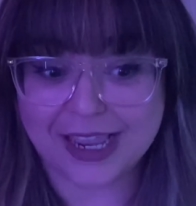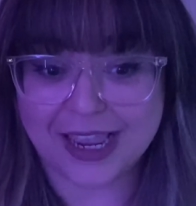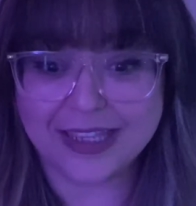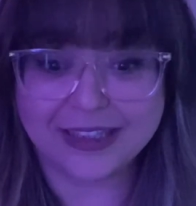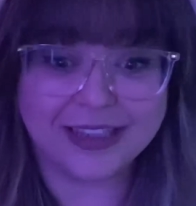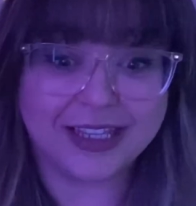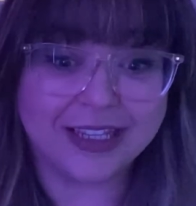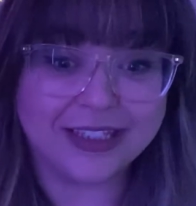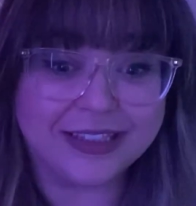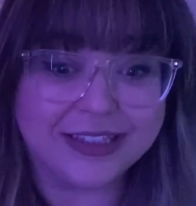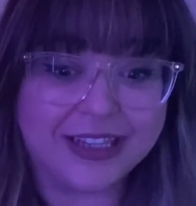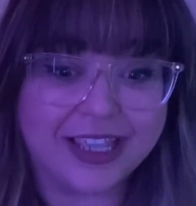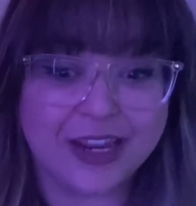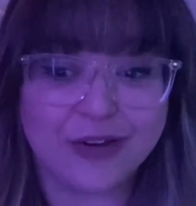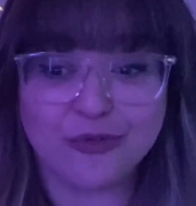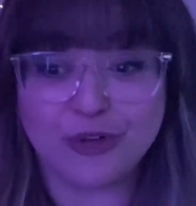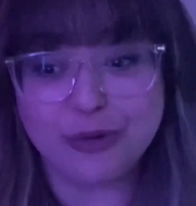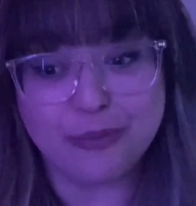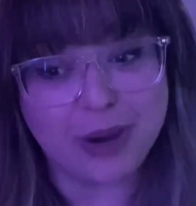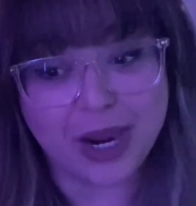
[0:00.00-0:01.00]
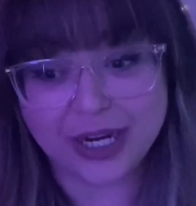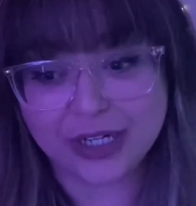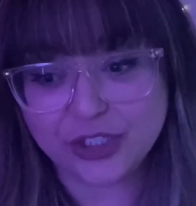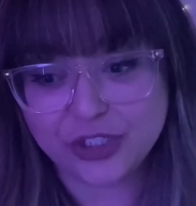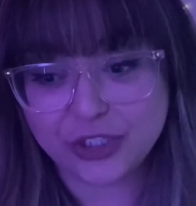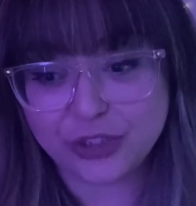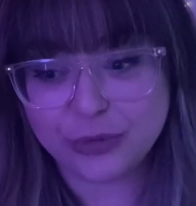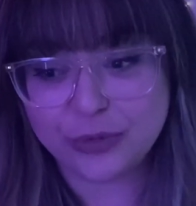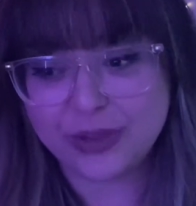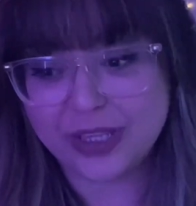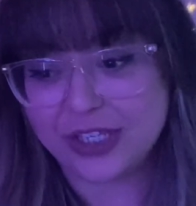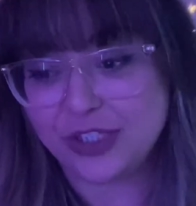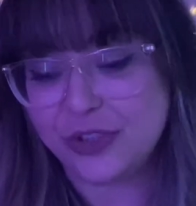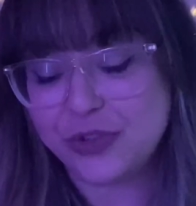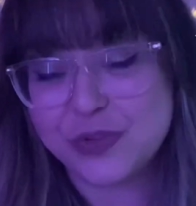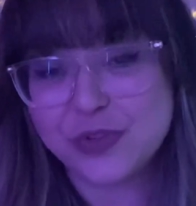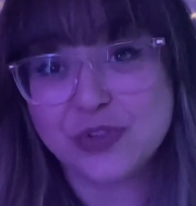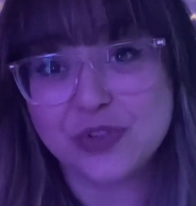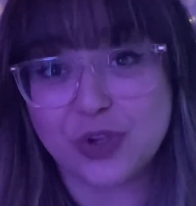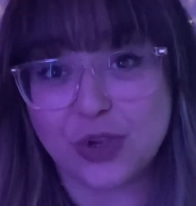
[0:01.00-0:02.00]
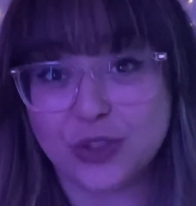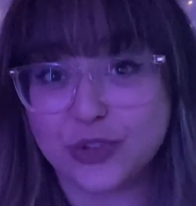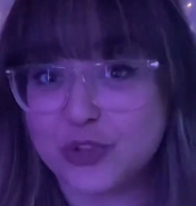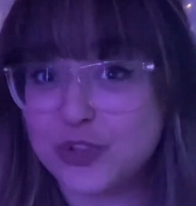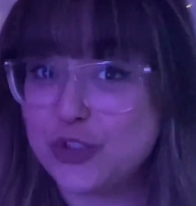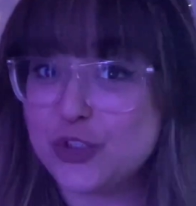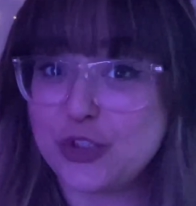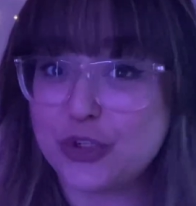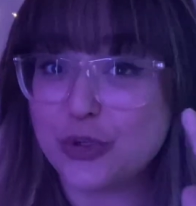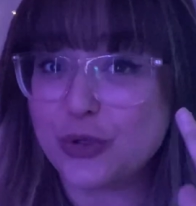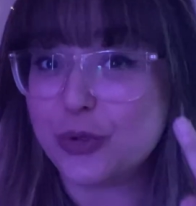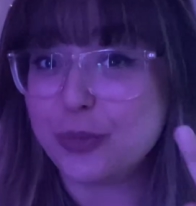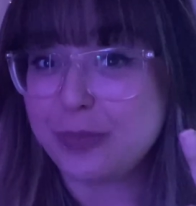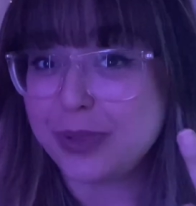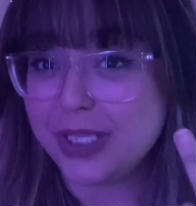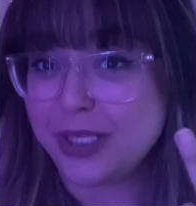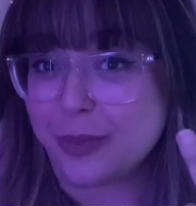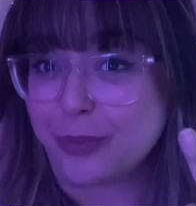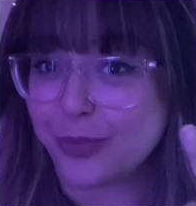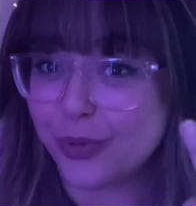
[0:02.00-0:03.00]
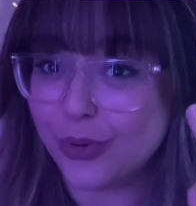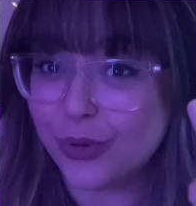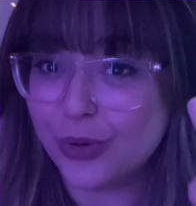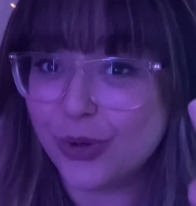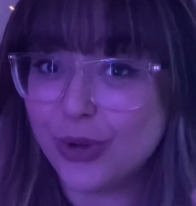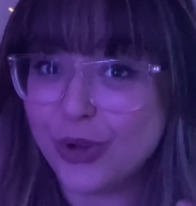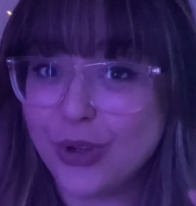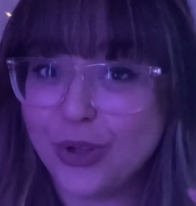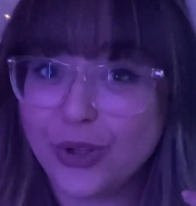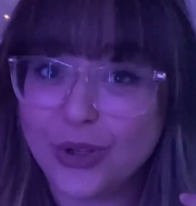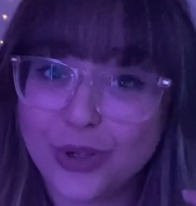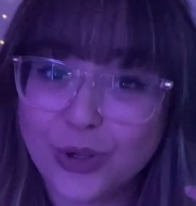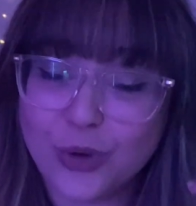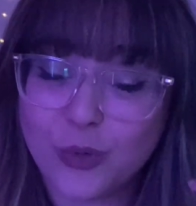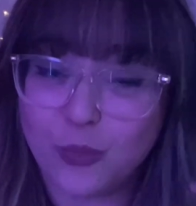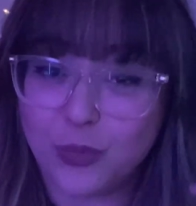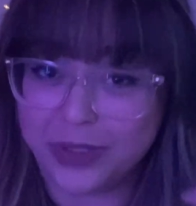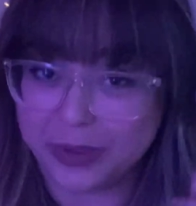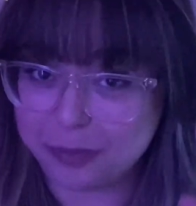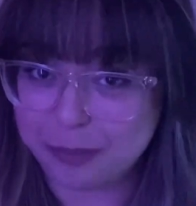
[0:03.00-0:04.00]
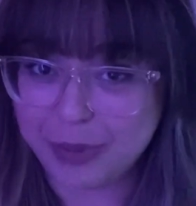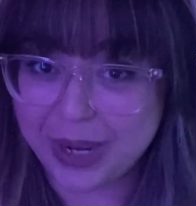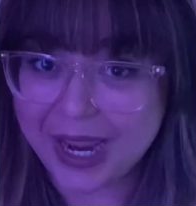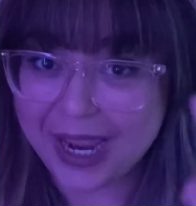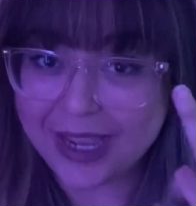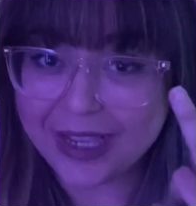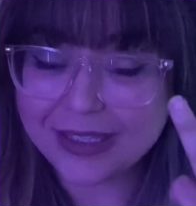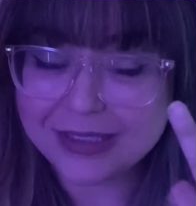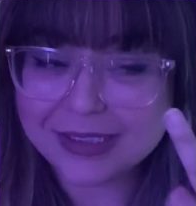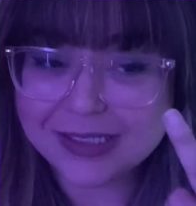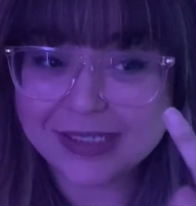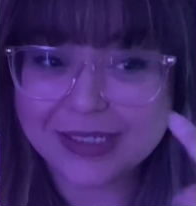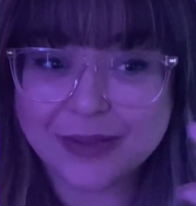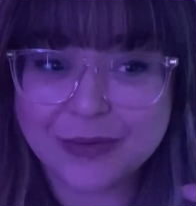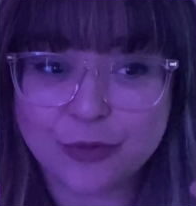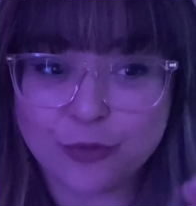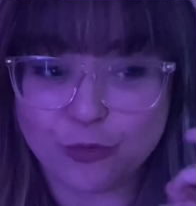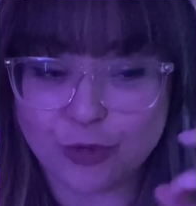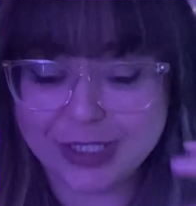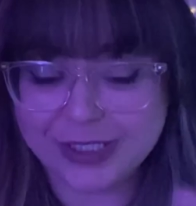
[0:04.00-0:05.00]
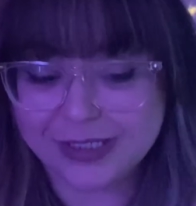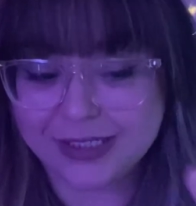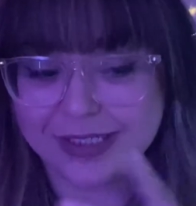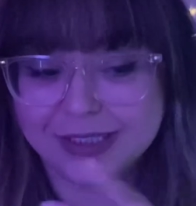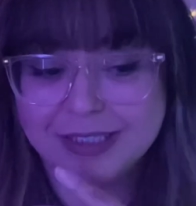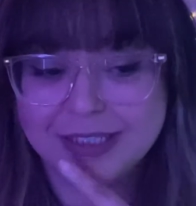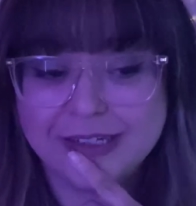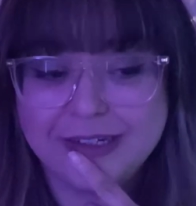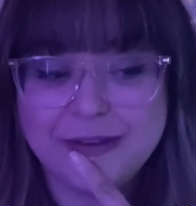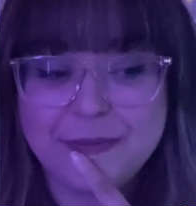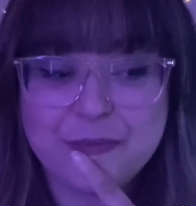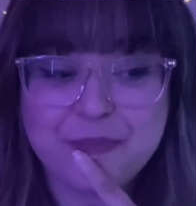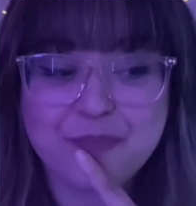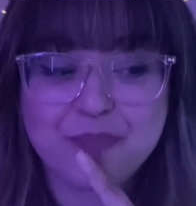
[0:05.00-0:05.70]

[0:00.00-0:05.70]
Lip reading: And then they remind you that you saw 2 people with bangs recently.